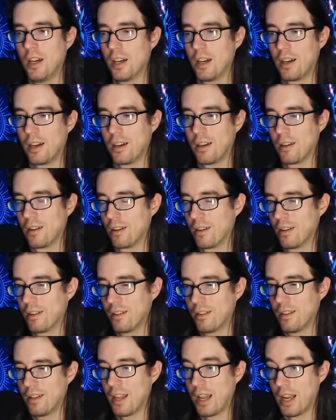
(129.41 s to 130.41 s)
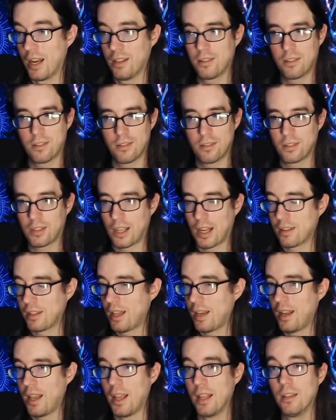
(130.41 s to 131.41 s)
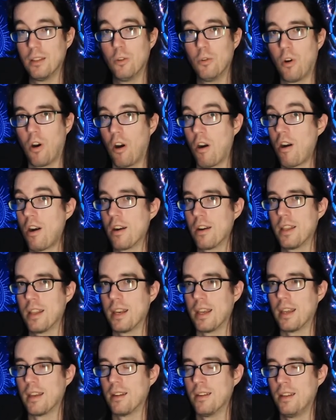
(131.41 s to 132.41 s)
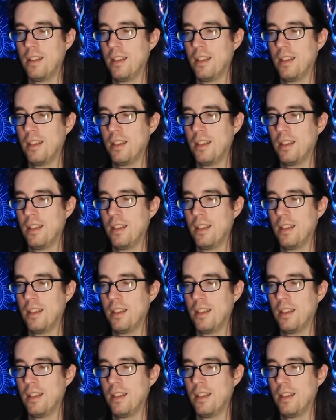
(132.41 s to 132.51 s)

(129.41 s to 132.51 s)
Uh, and it's got that Halo heart in it.